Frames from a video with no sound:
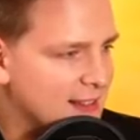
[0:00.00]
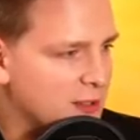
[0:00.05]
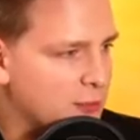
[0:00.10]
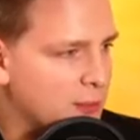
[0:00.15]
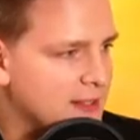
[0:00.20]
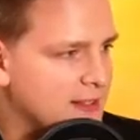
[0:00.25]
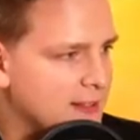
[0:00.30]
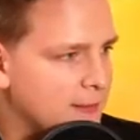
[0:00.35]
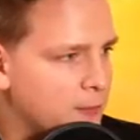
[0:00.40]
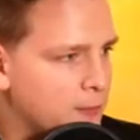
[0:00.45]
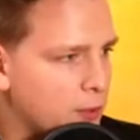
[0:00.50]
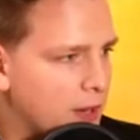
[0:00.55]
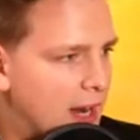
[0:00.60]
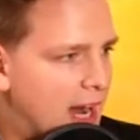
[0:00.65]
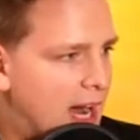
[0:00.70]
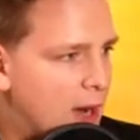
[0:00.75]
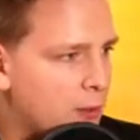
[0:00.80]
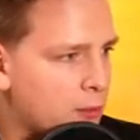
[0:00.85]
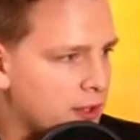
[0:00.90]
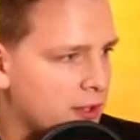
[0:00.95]
24
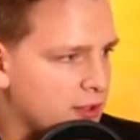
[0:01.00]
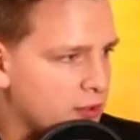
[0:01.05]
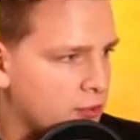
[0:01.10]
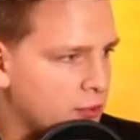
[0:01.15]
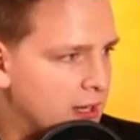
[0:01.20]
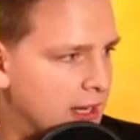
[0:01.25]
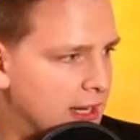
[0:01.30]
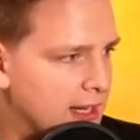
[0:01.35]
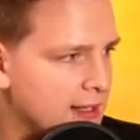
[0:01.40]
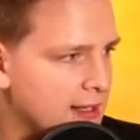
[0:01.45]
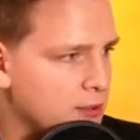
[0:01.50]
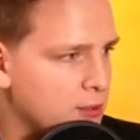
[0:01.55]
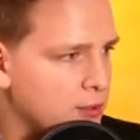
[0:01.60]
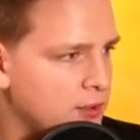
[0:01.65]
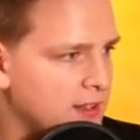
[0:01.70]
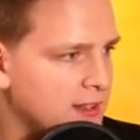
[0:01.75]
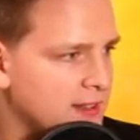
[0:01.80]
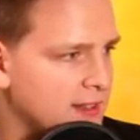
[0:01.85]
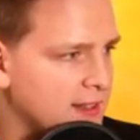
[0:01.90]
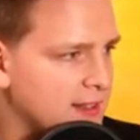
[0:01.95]
hours really, you
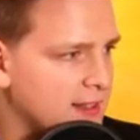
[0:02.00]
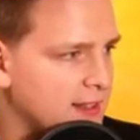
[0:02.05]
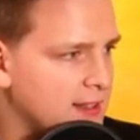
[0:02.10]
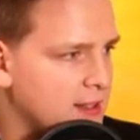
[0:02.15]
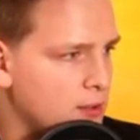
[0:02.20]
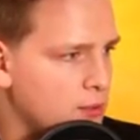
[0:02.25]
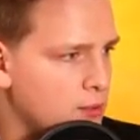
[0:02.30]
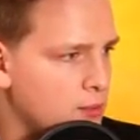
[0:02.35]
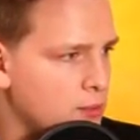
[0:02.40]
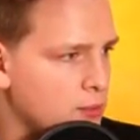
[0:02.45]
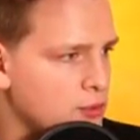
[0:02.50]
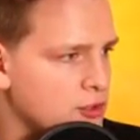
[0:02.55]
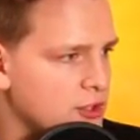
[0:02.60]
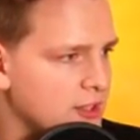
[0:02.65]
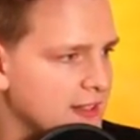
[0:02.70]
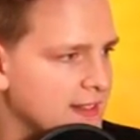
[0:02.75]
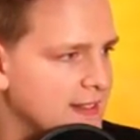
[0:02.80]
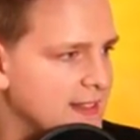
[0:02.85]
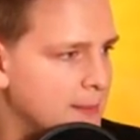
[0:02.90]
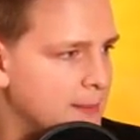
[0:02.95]
see this
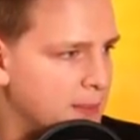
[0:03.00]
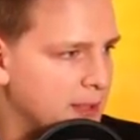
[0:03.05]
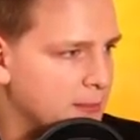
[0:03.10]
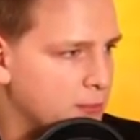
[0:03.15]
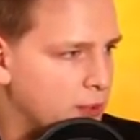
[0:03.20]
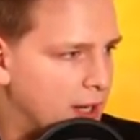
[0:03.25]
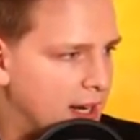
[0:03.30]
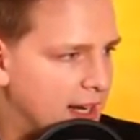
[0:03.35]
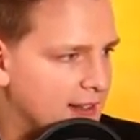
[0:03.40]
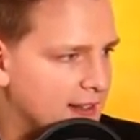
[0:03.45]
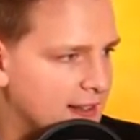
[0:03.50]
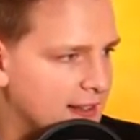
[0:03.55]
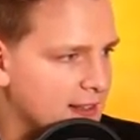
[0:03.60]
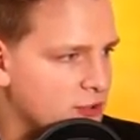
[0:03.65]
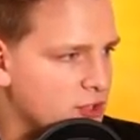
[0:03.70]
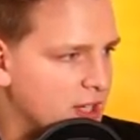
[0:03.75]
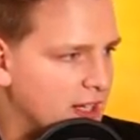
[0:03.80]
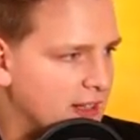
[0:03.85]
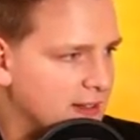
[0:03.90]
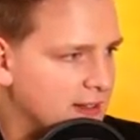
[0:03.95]
huge dip in price. It
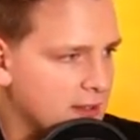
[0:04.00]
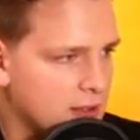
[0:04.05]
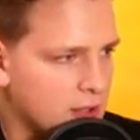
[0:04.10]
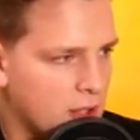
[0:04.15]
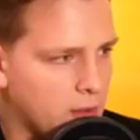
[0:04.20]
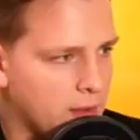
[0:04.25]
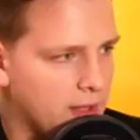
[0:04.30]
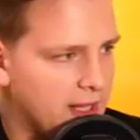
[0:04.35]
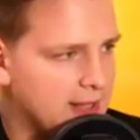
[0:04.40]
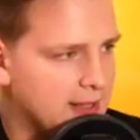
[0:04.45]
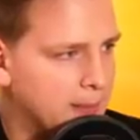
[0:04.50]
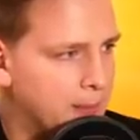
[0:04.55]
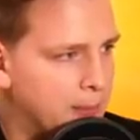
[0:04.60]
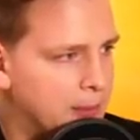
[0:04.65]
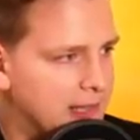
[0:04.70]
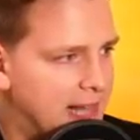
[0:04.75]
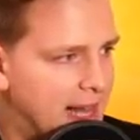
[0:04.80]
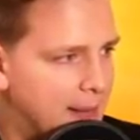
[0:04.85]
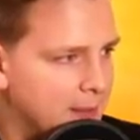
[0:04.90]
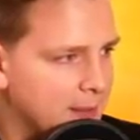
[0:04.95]
just, you know, it
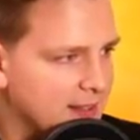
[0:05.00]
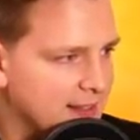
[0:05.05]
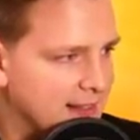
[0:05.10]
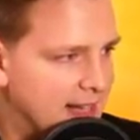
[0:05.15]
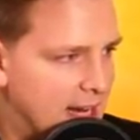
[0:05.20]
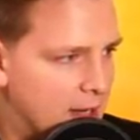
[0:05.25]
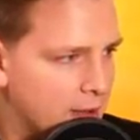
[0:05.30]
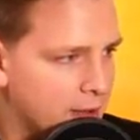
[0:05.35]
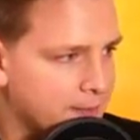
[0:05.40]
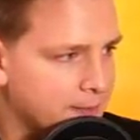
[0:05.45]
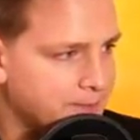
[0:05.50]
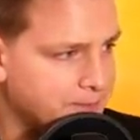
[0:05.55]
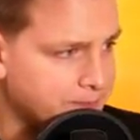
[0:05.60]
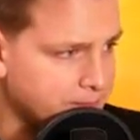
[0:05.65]
plummets down.